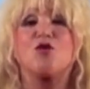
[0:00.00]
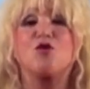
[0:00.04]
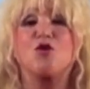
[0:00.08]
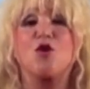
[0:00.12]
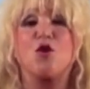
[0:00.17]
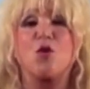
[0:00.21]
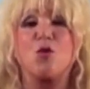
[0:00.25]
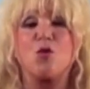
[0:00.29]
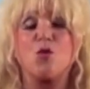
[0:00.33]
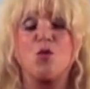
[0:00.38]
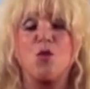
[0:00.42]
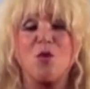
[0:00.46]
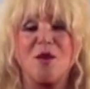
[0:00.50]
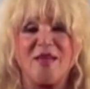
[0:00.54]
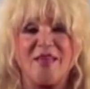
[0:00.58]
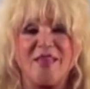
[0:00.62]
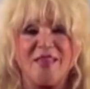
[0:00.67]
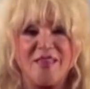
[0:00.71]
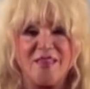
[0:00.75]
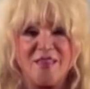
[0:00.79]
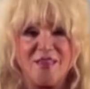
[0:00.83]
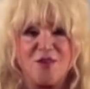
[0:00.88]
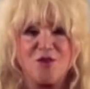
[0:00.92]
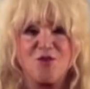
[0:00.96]
the
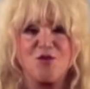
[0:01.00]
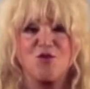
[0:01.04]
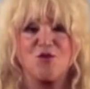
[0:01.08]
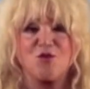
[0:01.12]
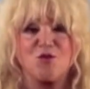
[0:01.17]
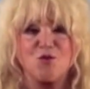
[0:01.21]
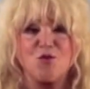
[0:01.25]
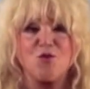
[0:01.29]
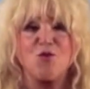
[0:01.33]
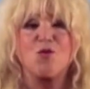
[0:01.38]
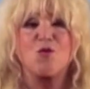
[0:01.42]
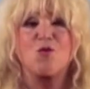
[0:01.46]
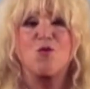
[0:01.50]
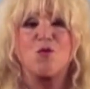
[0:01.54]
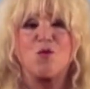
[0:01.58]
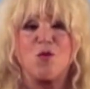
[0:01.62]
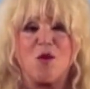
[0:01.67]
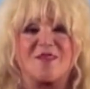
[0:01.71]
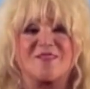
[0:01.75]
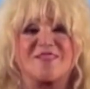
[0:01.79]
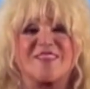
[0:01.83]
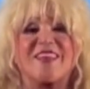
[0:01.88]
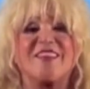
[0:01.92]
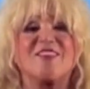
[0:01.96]
way you
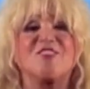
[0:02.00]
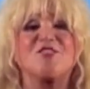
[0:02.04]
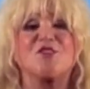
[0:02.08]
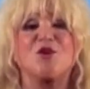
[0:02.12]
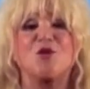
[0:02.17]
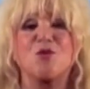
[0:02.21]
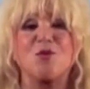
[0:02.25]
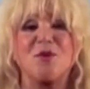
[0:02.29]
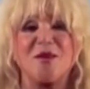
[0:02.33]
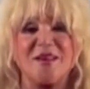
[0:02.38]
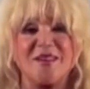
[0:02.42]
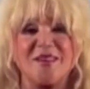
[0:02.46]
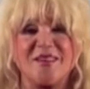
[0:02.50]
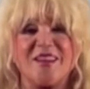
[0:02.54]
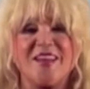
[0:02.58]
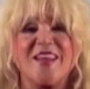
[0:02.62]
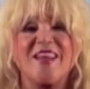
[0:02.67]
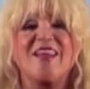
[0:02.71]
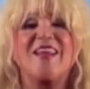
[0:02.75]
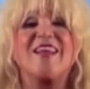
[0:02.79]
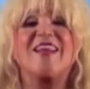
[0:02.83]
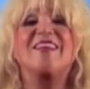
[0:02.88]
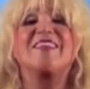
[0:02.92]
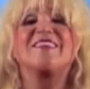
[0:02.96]
want. In career,
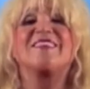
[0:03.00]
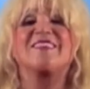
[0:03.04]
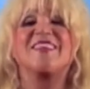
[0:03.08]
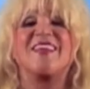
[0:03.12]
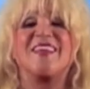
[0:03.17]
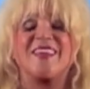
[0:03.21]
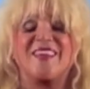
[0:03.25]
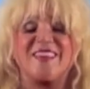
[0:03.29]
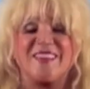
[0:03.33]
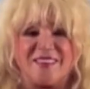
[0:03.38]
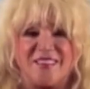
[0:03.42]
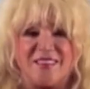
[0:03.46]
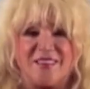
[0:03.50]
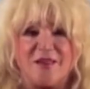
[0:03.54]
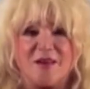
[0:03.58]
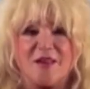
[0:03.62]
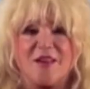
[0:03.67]
take